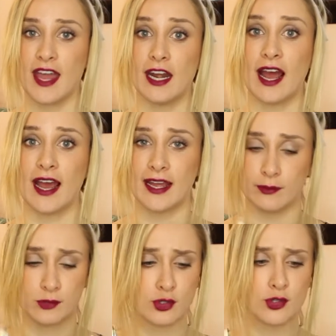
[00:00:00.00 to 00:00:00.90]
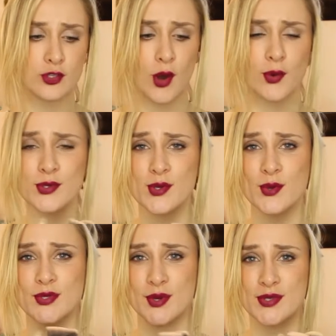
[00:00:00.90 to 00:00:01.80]
and I am so,
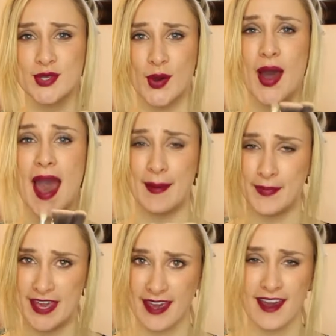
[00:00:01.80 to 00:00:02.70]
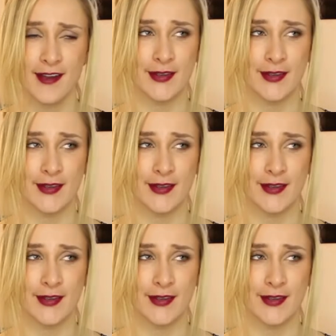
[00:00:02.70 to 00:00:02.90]
so, so, so happy.